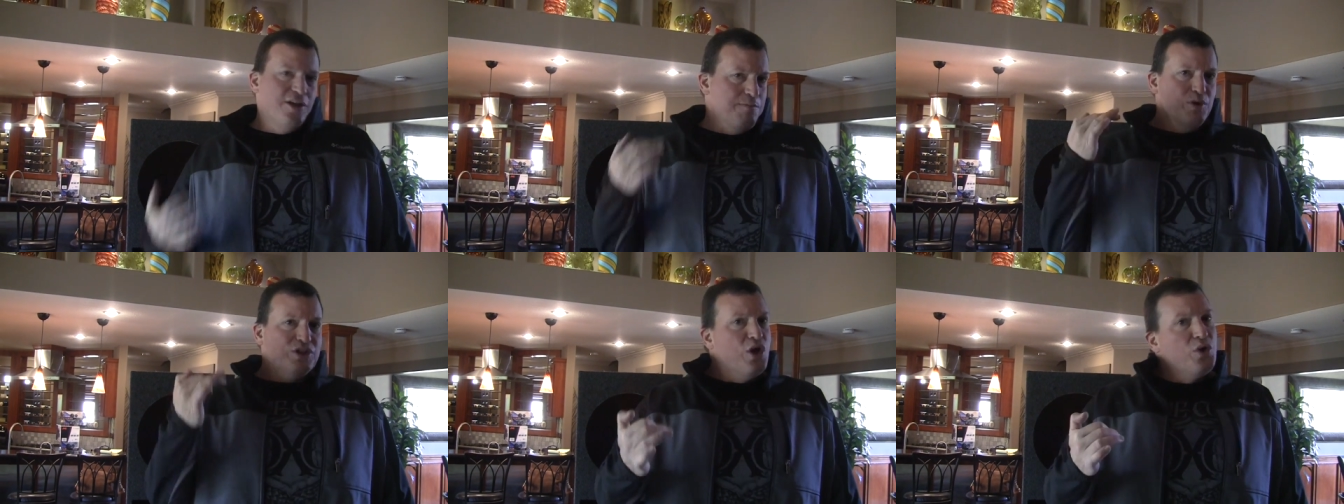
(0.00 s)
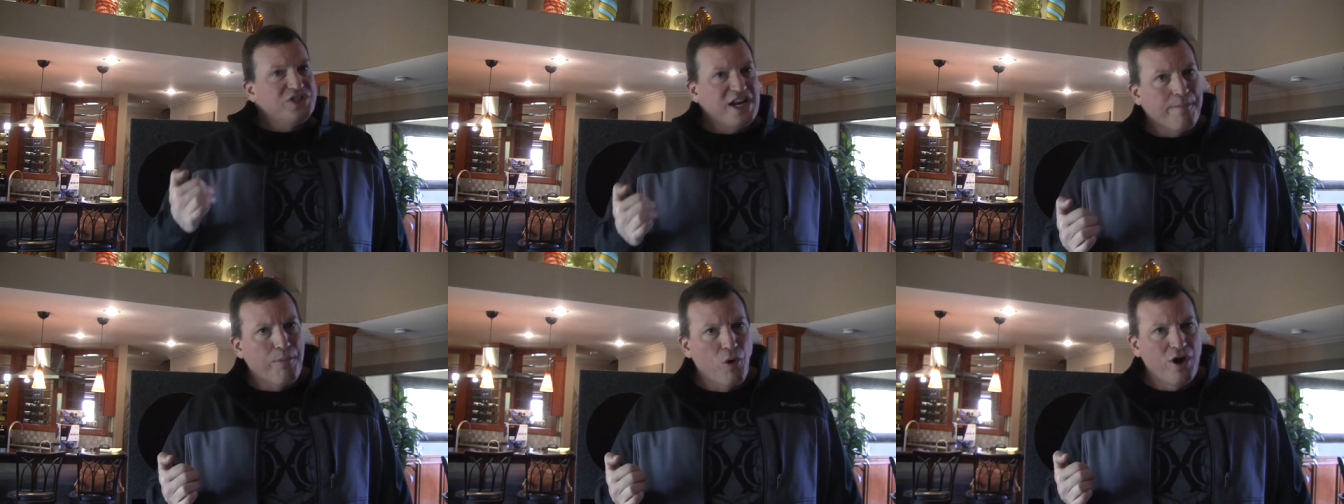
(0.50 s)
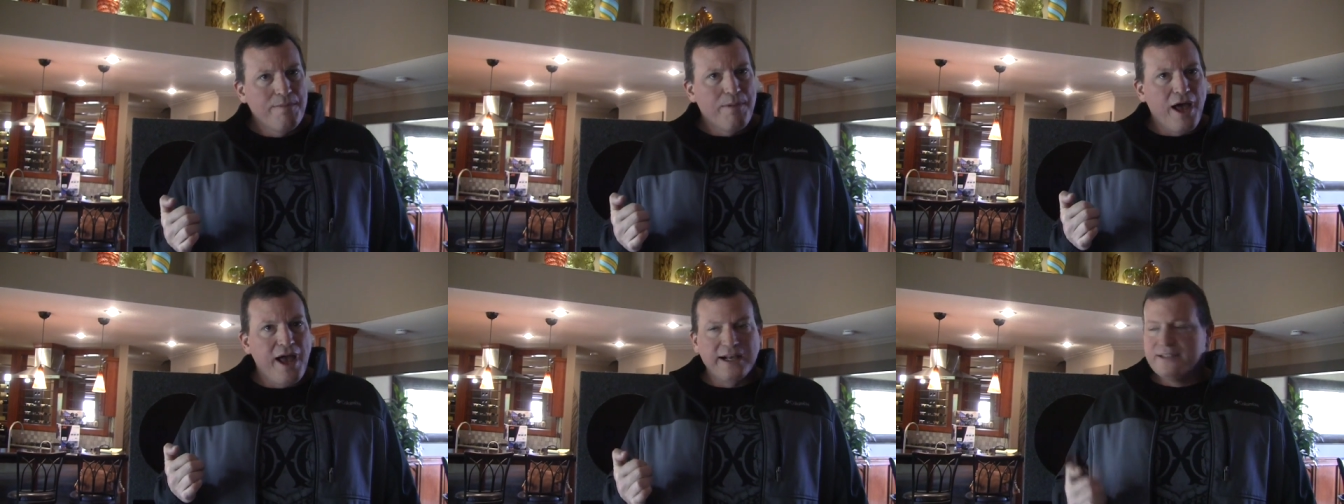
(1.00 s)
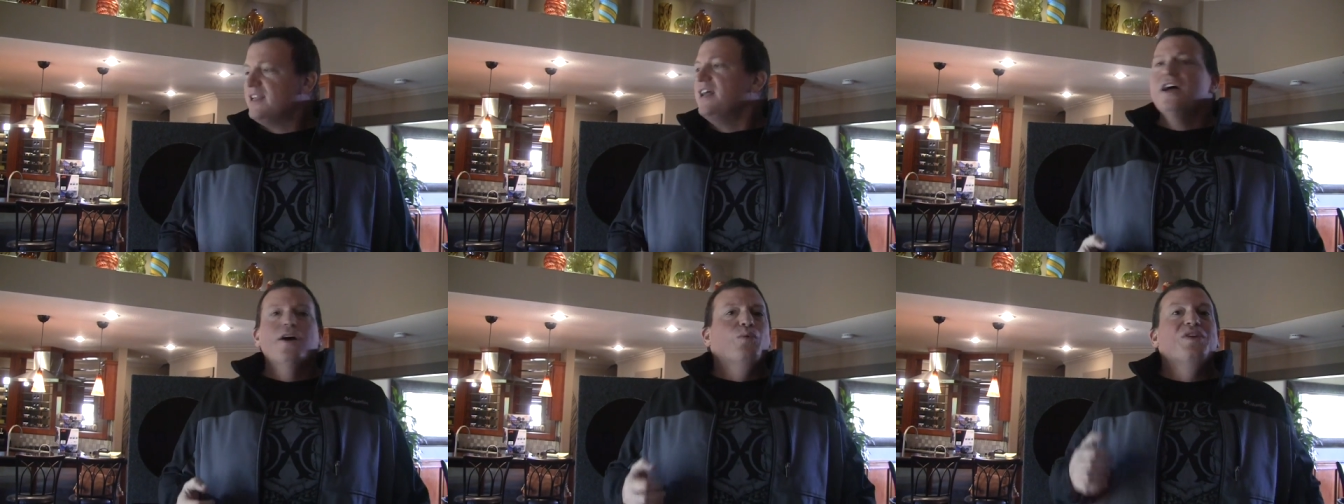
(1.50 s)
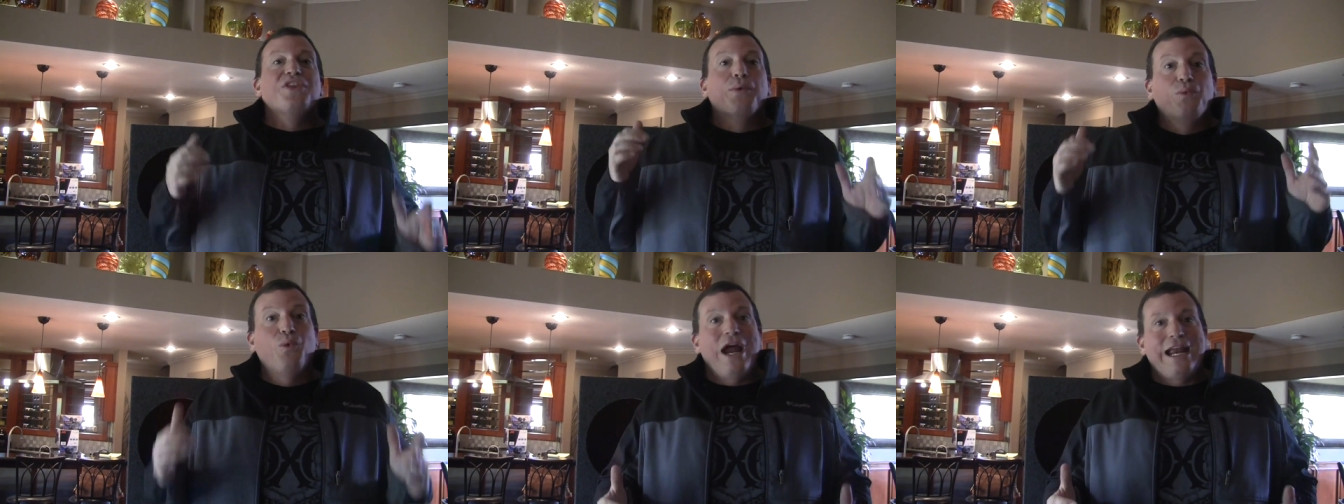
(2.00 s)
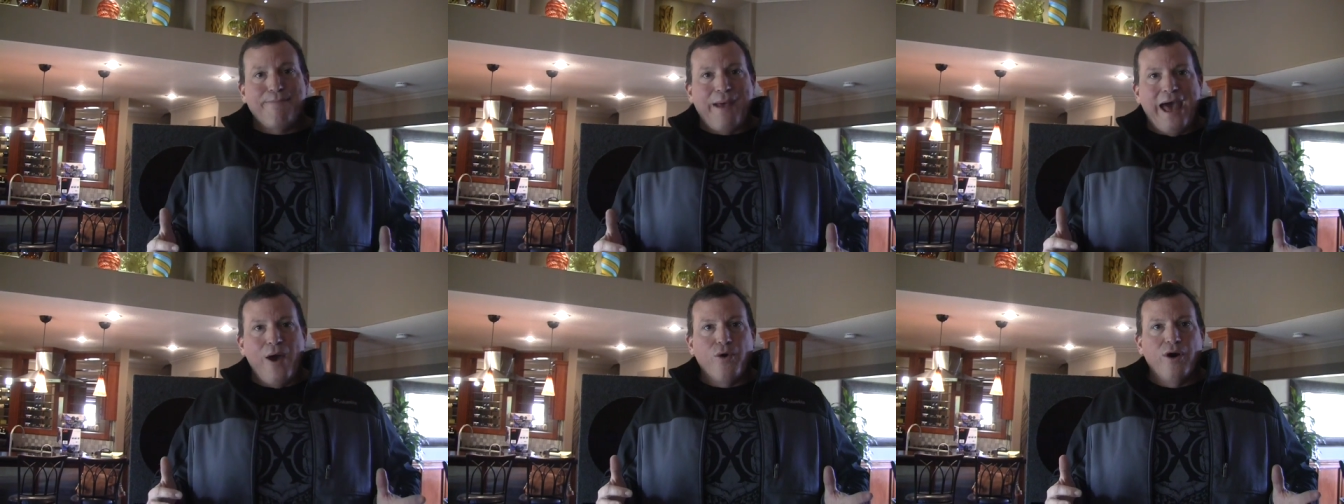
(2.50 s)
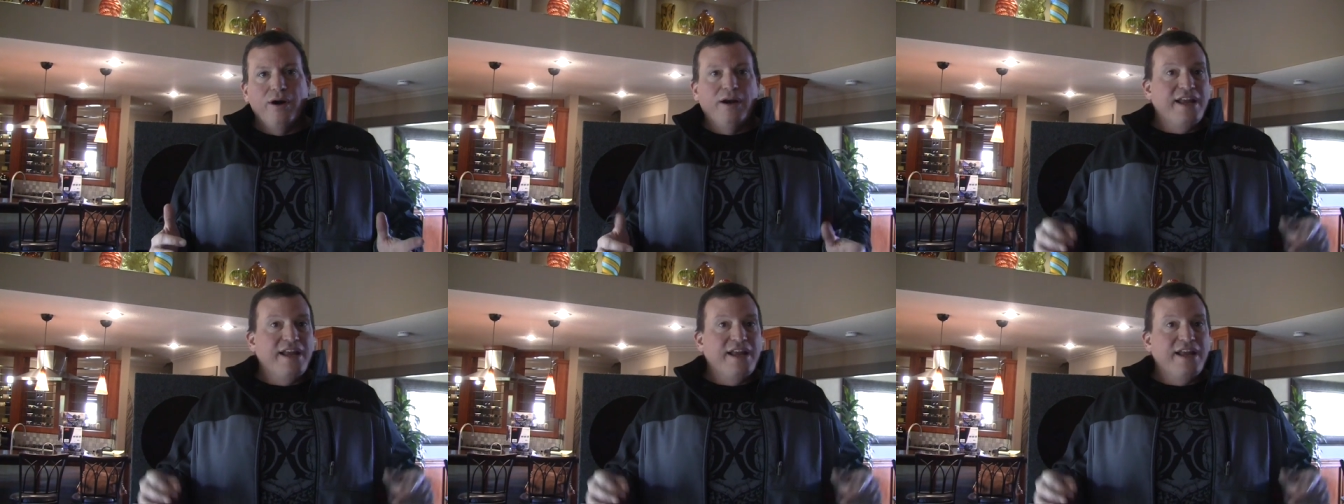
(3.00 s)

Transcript: You put those in a ported box with the right power